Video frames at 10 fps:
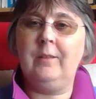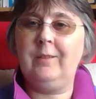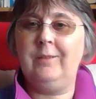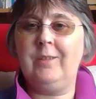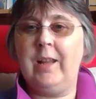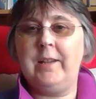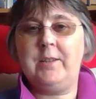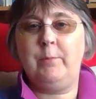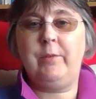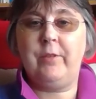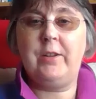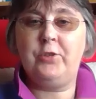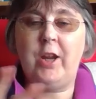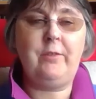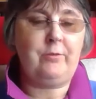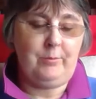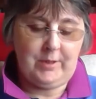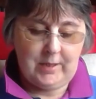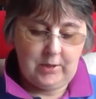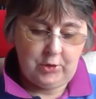collecting my friend Jen from the
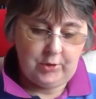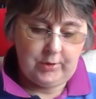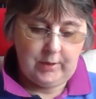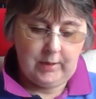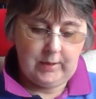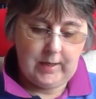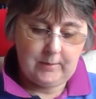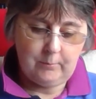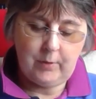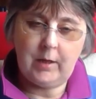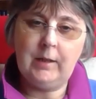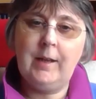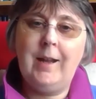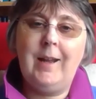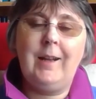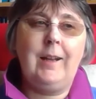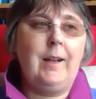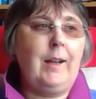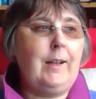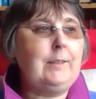station in Edinburgh,
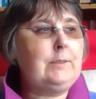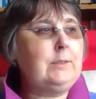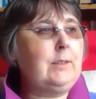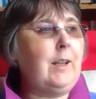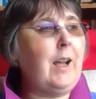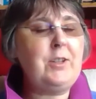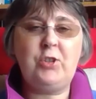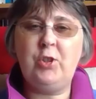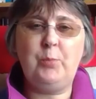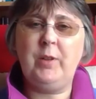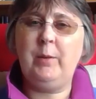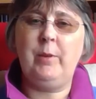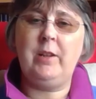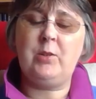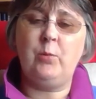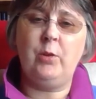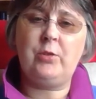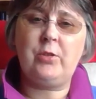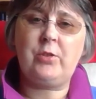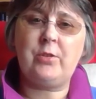I stupidly went into
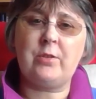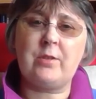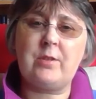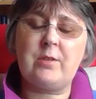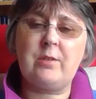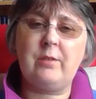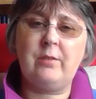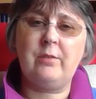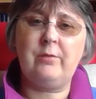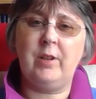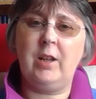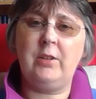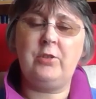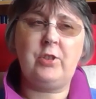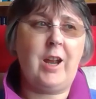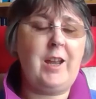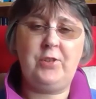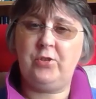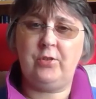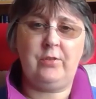Waterson's for lunch. I
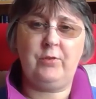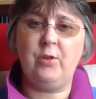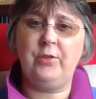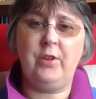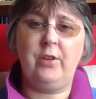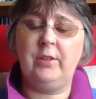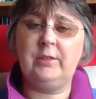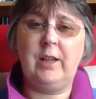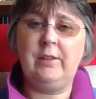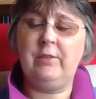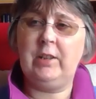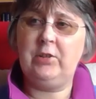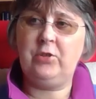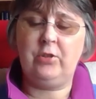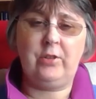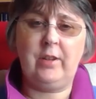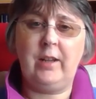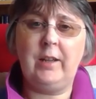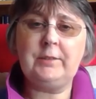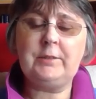shouldn't have gone there. I really shouldn't
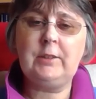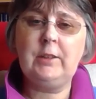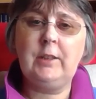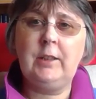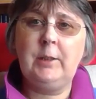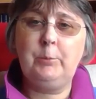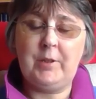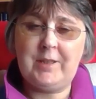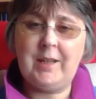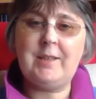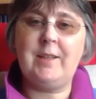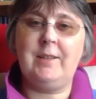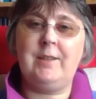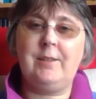have. But I did.